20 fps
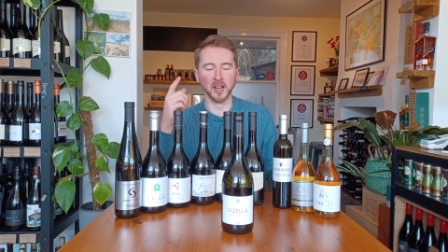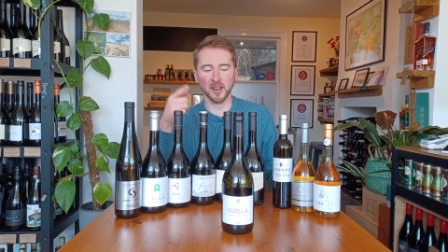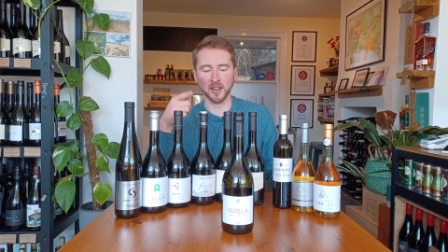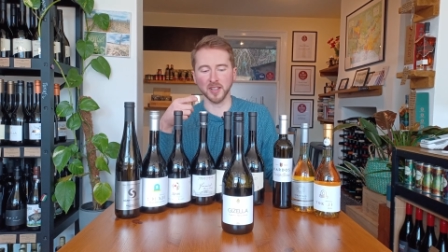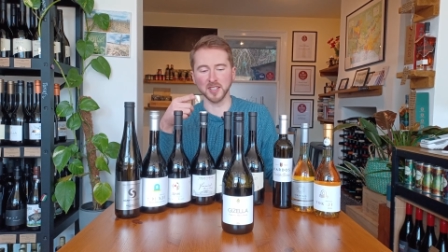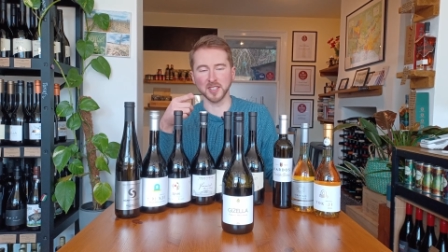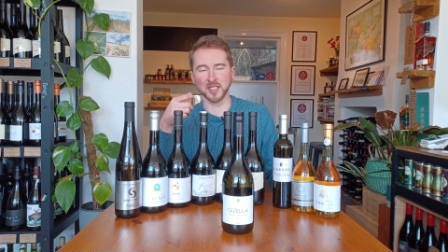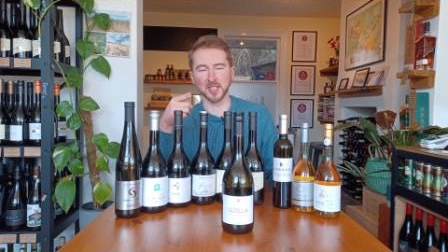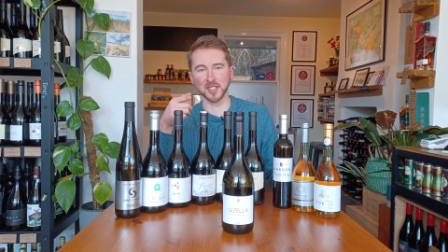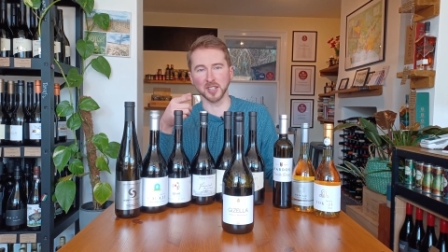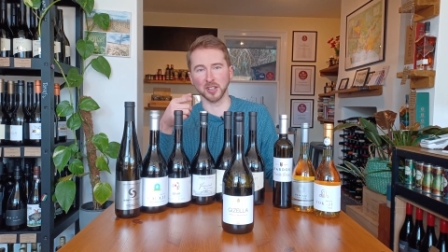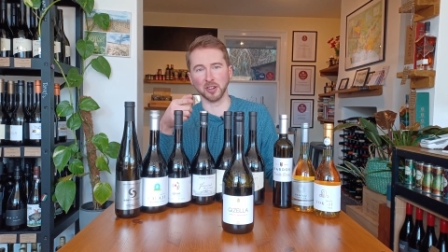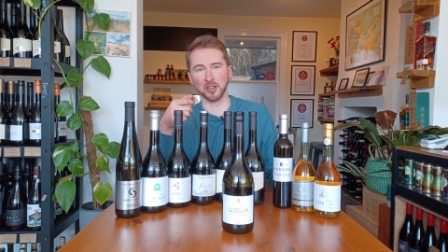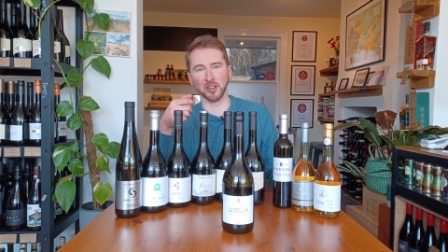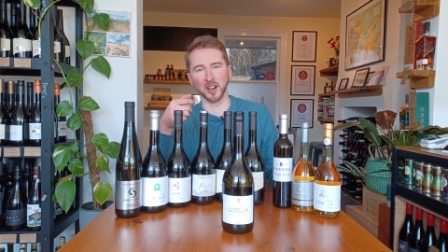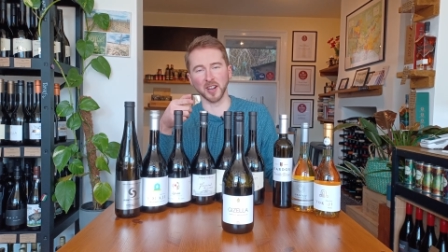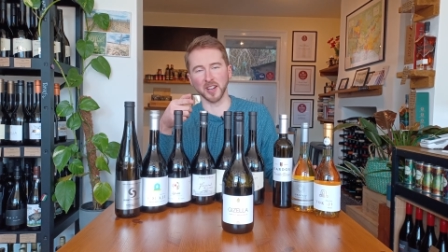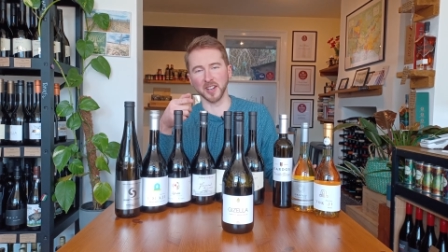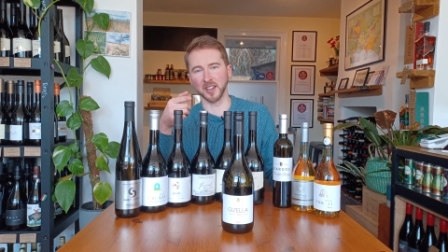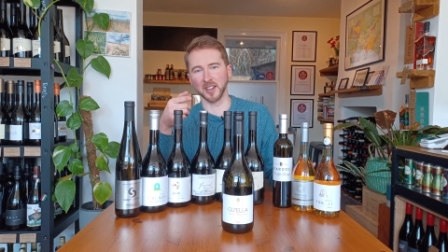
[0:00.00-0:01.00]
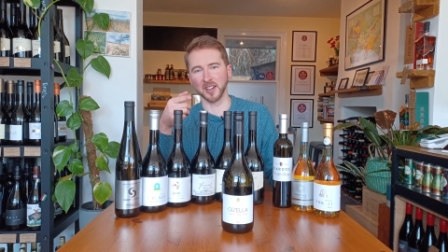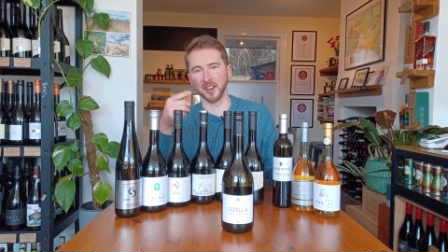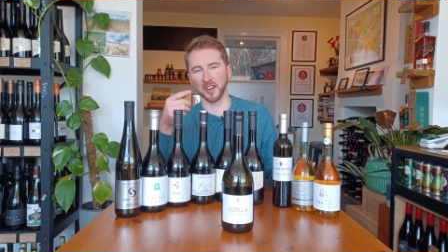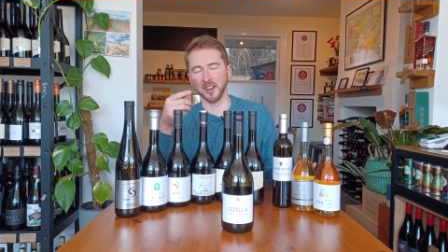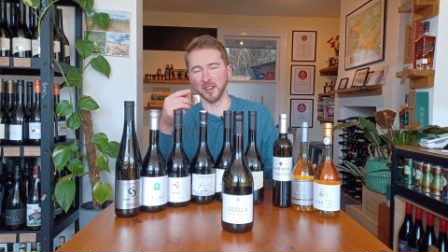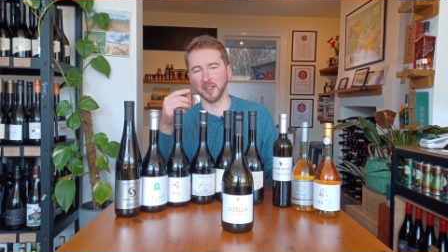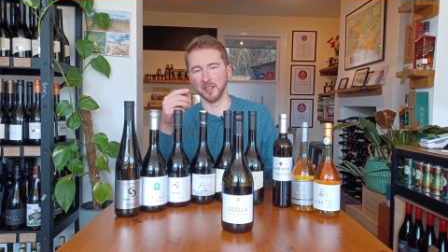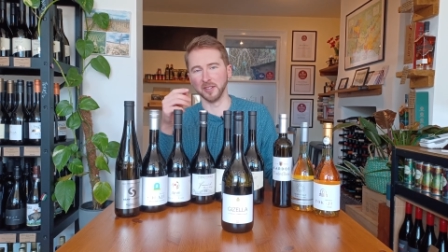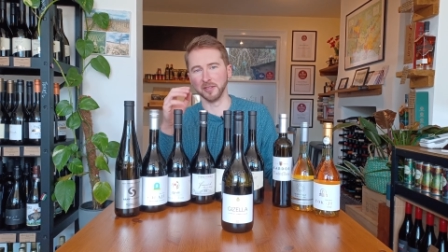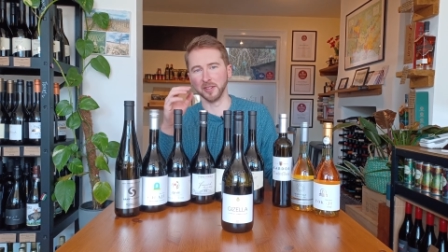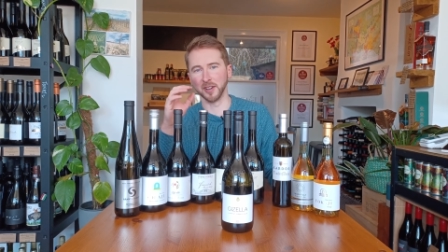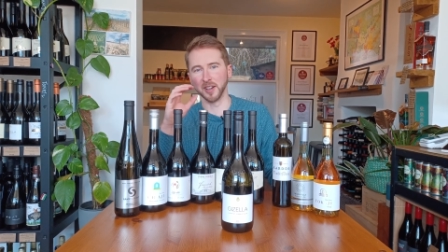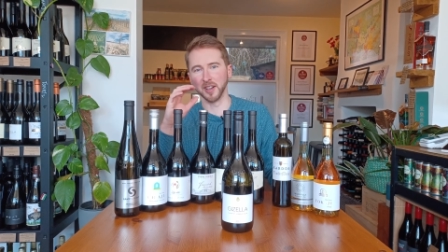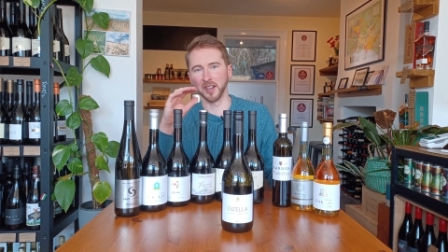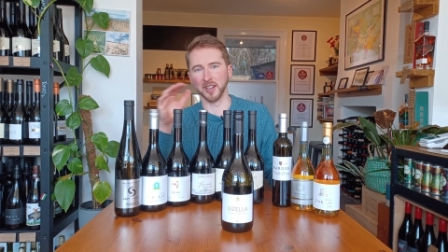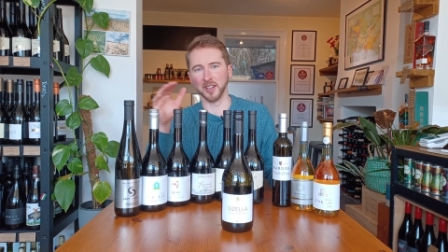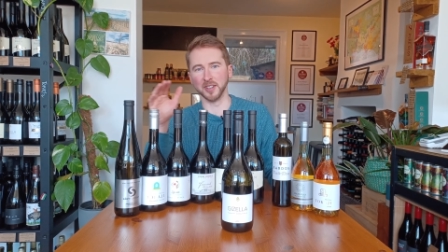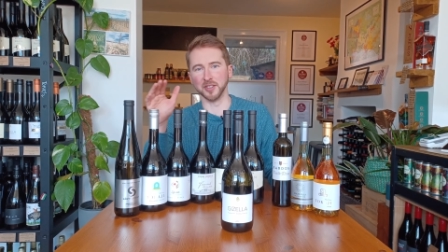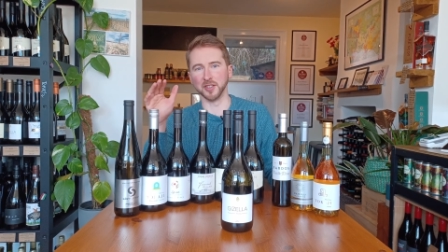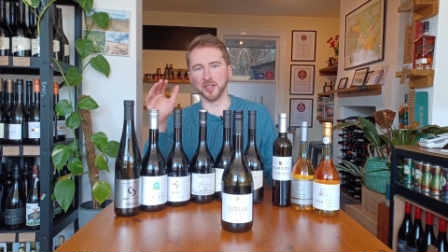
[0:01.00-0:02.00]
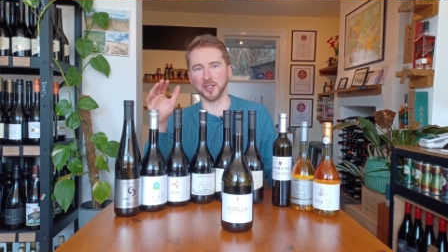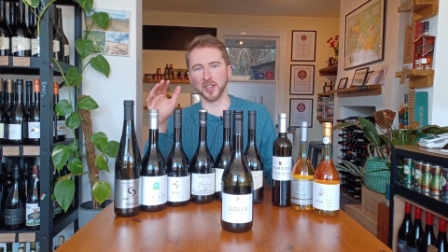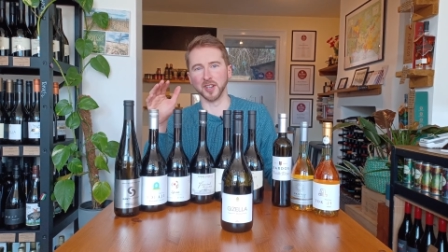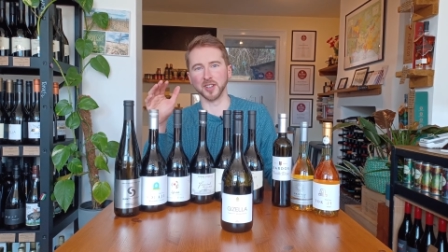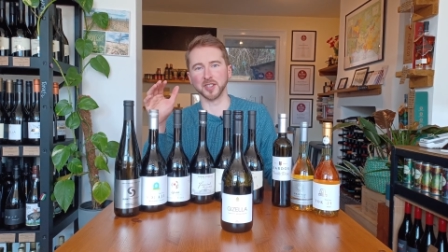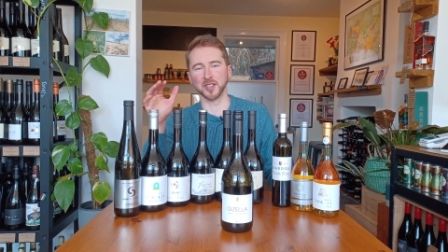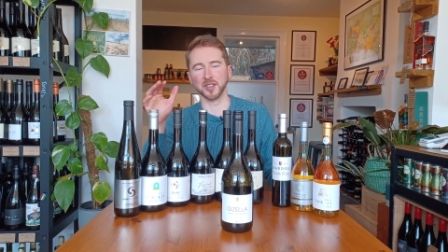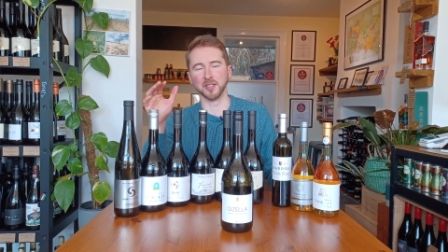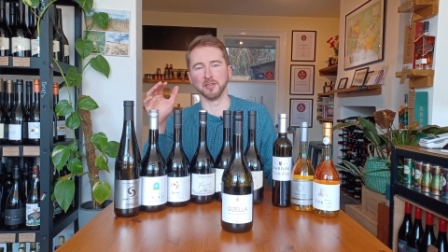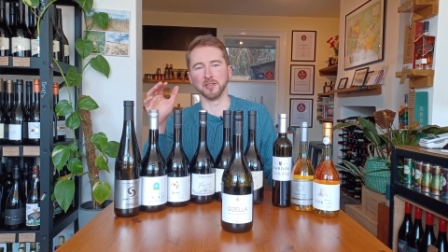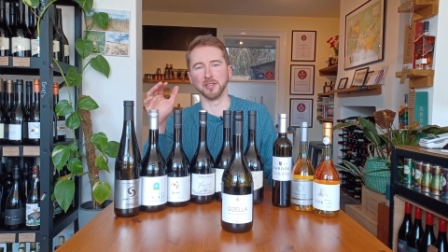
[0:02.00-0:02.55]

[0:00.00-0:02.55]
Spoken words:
This is a great kind of introduction